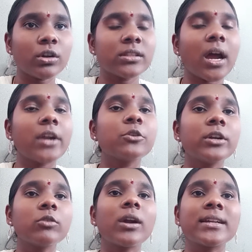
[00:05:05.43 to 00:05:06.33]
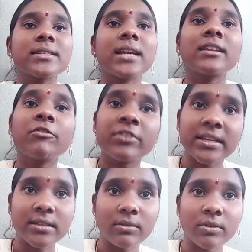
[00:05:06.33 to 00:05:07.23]
only that, you need to understand the
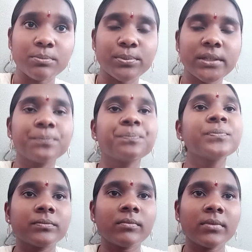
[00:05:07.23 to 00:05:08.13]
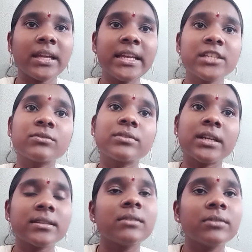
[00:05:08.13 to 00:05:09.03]
phrasal verbs. Each
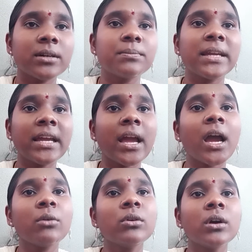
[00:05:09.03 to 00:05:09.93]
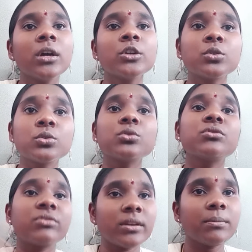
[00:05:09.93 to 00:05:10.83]
phrasal verb may have 2 to
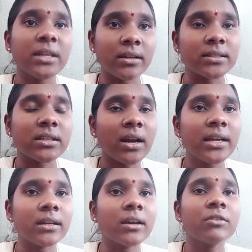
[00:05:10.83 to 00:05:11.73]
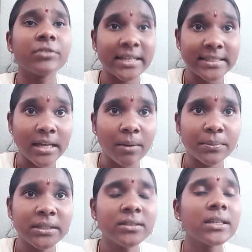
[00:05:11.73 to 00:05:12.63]
3 meanings, right? For
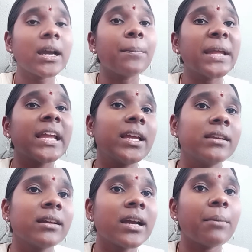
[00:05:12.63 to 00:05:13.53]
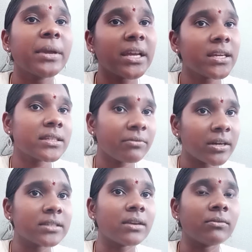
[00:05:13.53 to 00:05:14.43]
example, come again. Come again is a
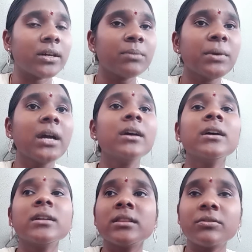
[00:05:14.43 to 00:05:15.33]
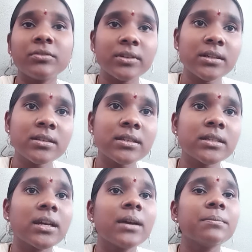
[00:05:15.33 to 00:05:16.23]
phrasal verb. The
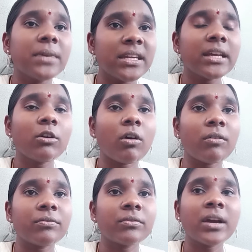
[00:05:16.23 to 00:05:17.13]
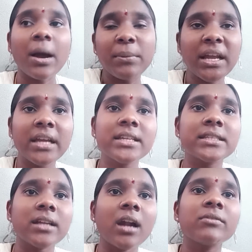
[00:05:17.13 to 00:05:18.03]
first meaning of come again is
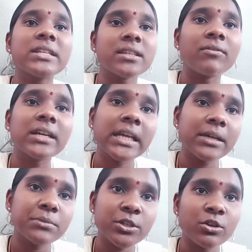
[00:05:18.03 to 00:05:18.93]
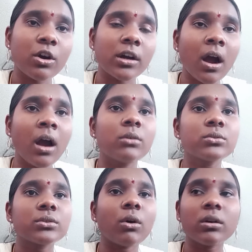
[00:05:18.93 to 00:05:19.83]
that when someone came to your
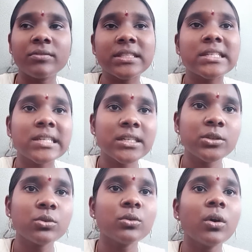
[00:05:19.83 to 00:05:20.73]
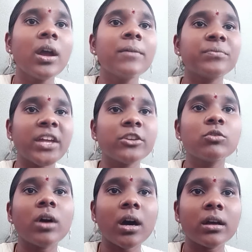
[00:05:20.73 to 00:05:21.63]
house or visited you, then
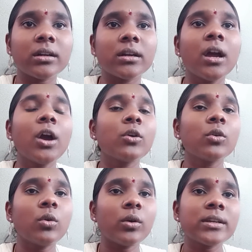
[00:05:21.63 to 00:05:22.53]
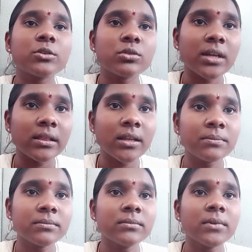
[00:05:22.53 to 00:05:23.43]
you are going to tell
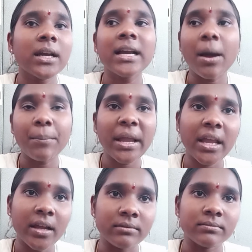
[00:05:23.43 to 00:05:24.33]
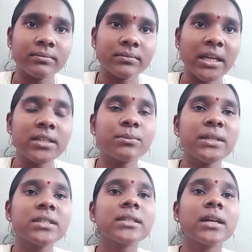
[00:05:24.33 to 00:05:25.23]
them come again. It
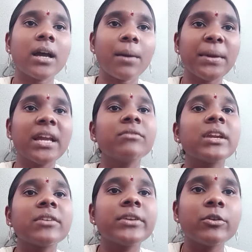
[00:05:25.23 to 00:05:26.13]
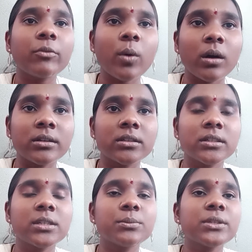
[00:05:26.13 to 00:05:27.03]
means come again whenever you want.
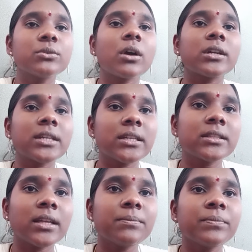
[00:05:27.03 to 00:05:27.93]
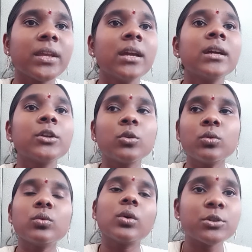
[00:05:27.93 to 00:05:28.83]
It means you are telling them
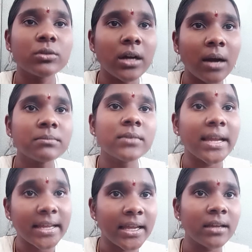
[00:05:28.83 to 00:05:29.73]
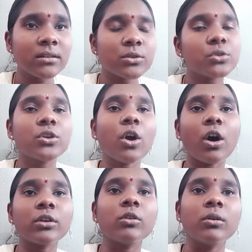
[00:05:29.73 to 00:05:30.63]
to come again to
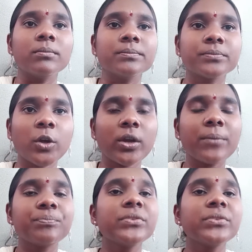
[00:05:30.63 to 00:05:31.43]
your home. Okay.